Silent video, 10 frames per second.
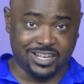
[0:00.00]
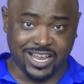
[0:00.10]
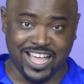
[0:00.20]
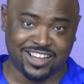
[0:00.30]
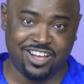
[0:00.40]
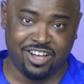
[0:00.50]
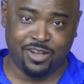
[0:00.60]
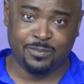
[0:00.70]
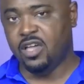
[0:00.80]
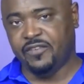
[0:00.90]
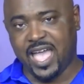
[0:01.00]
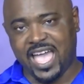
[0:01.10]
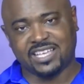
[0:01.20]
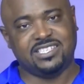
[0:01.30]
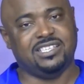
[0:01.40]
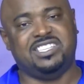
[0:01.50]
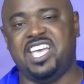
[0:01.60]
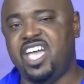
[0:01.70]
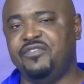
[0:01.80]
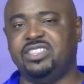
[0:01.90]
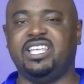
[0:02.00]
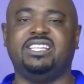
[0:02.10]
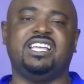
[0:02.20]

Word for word: dot com for access to everything